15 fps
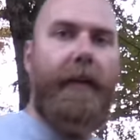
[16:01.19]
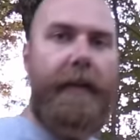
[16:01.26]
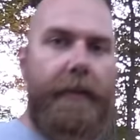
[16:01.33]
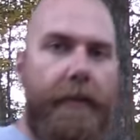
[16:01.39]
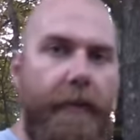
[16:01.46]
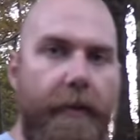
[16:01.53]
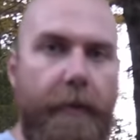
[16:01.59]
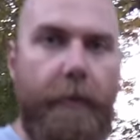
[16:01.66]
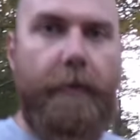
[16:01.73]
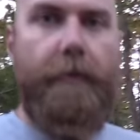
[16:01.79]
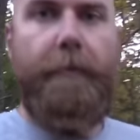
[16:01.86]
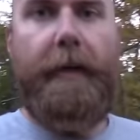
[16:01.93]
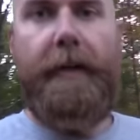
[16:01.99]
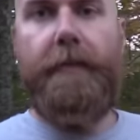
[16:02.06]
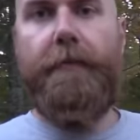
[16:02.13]
got you here, I want to
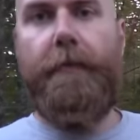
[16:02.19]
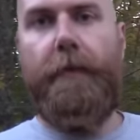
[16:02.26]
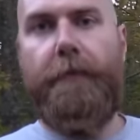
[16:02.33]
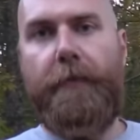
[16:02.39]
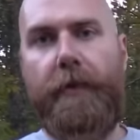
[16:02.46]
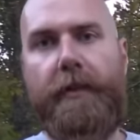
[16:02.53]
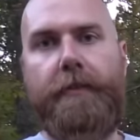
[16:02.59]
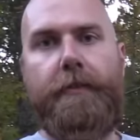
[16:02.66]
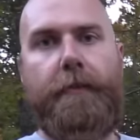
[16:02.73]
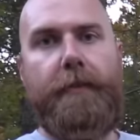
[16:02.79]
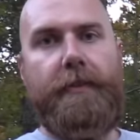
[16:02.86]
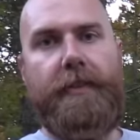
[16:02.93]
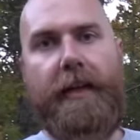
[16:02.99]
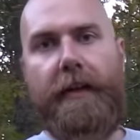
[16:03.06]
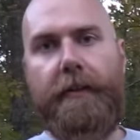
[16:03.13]
remind you of our friends over
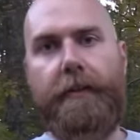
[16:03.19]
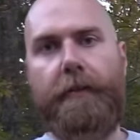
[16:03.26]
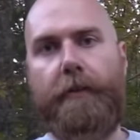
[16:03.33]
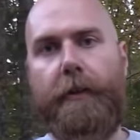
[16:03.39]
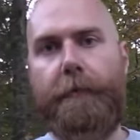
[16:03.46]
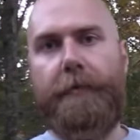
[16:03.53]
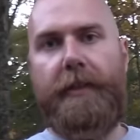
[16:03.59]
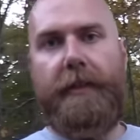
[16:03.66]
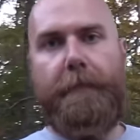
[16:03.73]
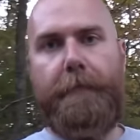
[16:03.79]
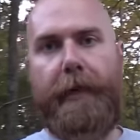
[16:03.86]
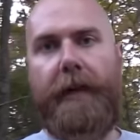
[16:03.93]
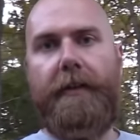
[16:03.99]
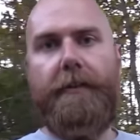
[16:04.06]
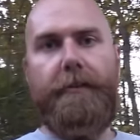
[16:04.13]
at Talon Grips and
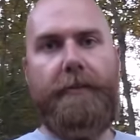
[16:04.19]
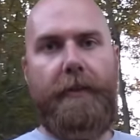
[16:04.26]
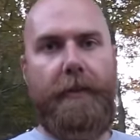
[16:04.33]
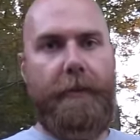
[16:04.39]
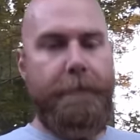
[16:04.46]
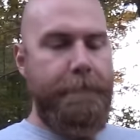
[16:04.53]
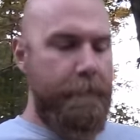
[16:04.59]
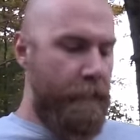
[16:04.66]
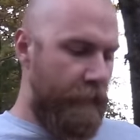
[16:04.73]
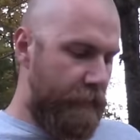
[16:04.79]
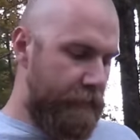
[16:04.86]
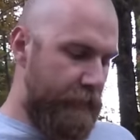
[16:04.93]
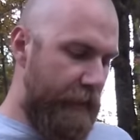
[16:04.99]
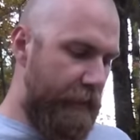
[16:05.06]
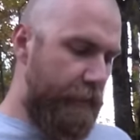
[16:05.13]
Ballistol.
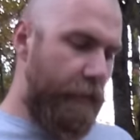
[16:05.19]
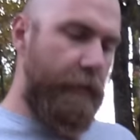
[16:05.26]
Talon